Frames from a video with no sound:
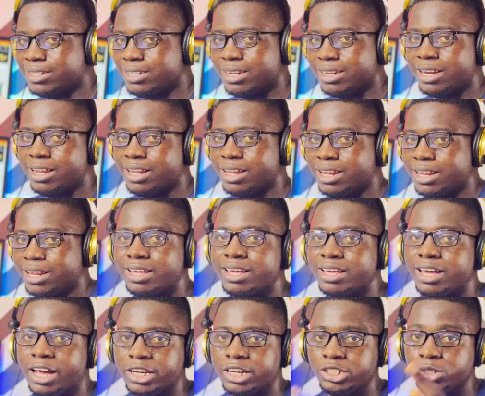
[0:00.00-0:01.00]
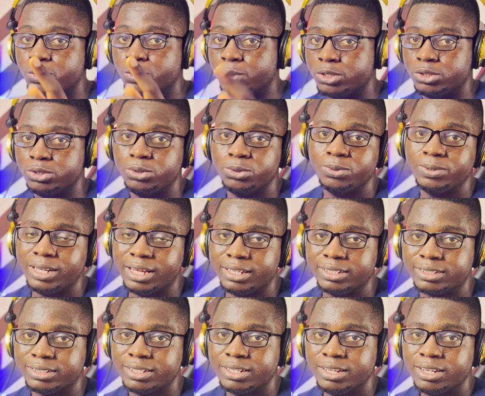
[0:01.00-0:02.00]
the leg, and you don't want to do
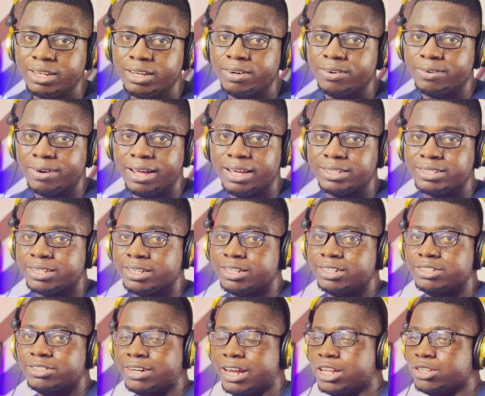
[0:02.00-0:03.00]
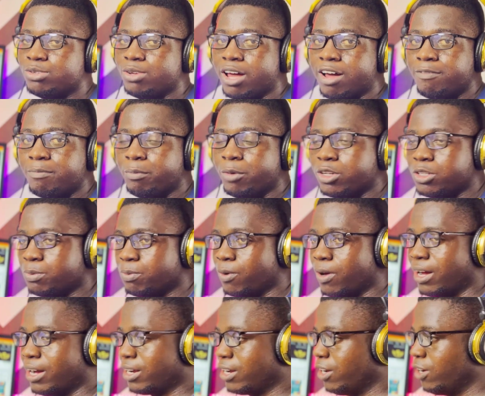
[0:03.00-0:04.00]
that, right? Trying to have multiple
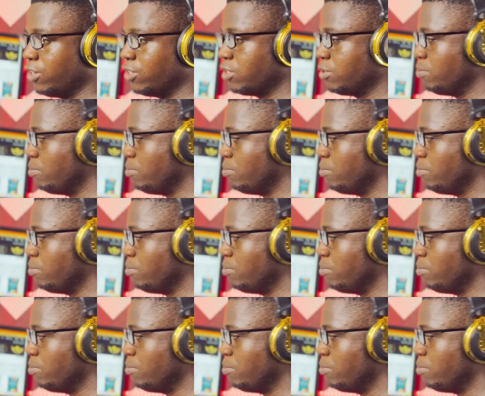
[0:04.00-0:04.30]
accounts